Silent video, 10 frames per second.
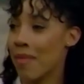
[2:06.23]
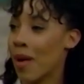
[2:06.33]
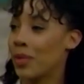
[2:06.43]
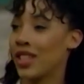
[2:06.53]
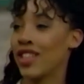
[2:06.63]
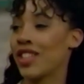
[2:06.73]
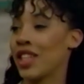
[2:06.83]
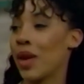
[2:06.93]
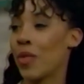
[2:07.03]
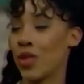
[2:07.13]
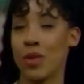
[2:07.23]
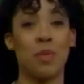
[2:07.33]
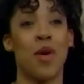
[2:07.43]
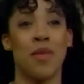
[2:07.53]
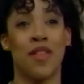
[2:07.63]
I'm upstairs in our wardrobe
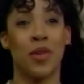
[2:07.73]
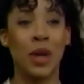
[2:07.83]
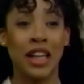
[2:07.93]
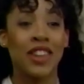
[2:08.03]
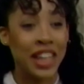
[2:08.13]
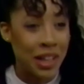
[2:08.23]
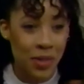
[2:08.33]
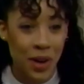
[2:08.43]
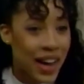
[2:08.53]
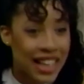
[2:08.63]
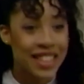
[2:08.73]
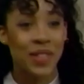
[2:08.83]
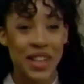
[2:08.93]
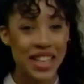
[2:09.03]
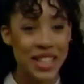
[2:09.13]
department every week looking, what do I get to
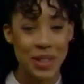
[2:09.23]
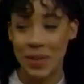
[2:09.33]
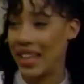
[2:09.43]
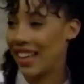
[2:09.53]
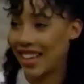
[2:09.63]
wear this week?